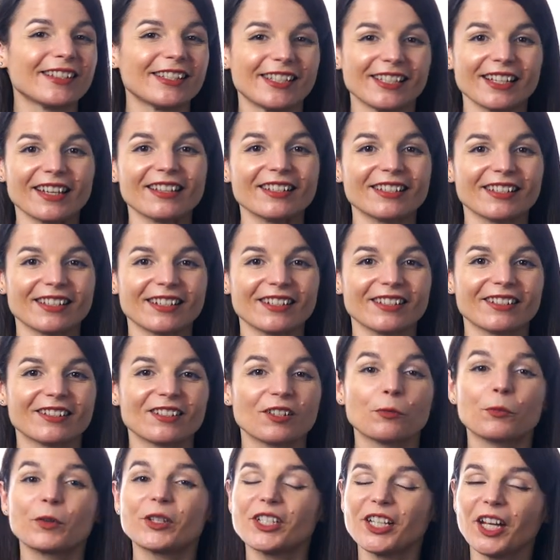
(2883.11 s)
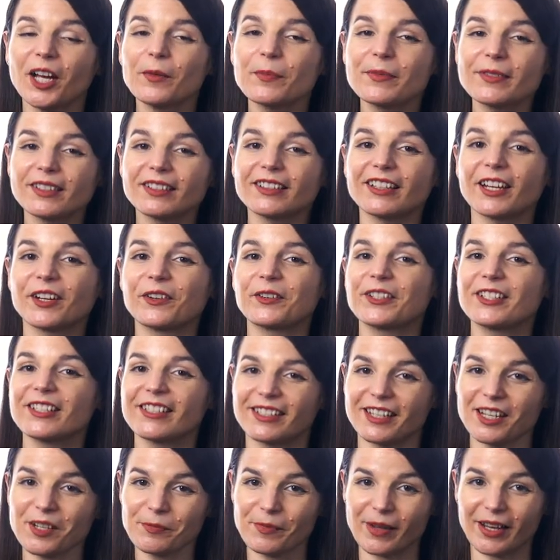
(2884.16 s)
and senses, which helps the language
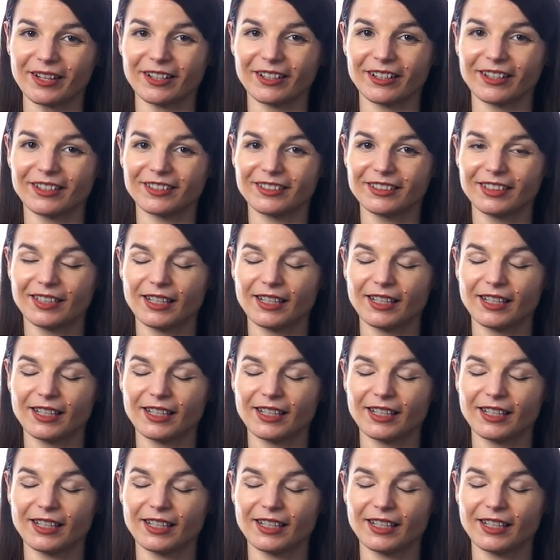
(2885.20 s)
stick better.